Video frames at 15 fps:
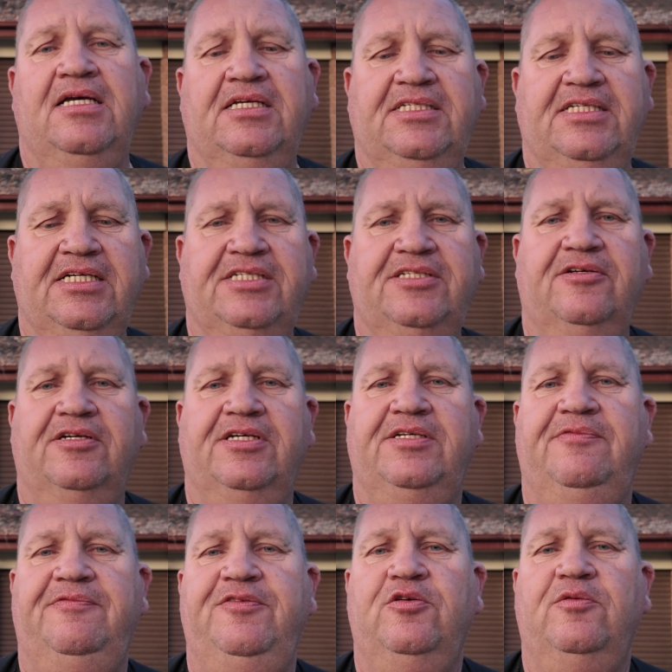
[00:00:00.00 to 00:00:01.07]
since I
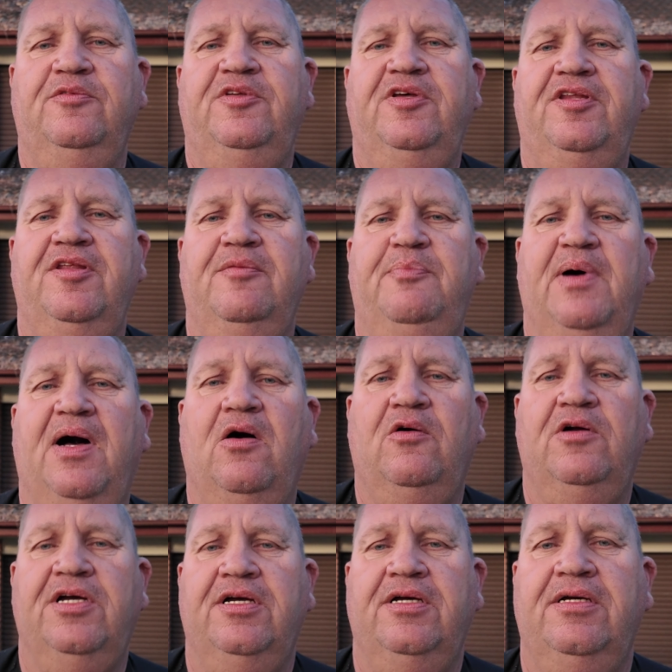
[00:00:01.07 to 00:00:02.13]
filmed the
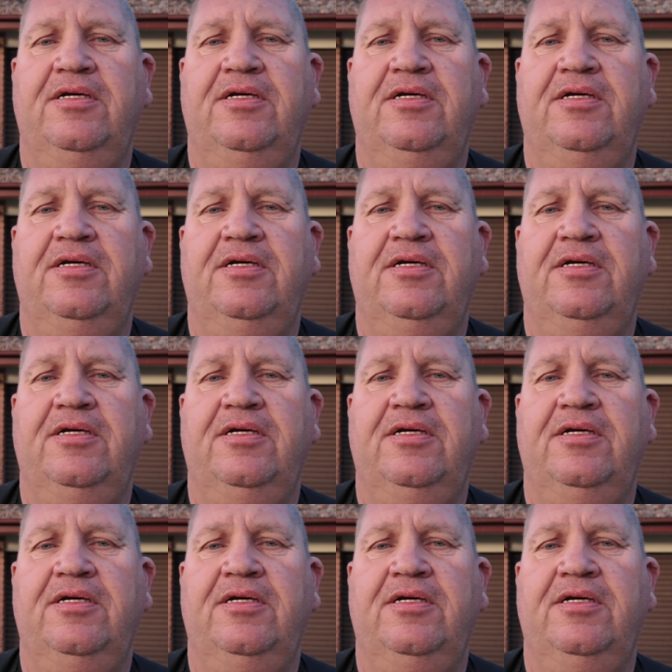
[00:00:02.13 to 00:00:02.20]
bulk